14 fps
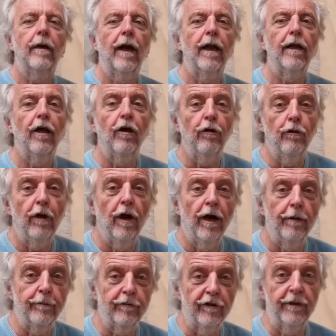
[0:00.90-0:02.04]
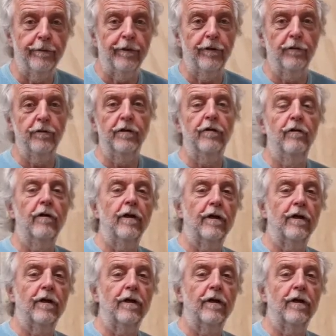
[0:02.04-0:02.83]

Hello, I'm Graham Thornhill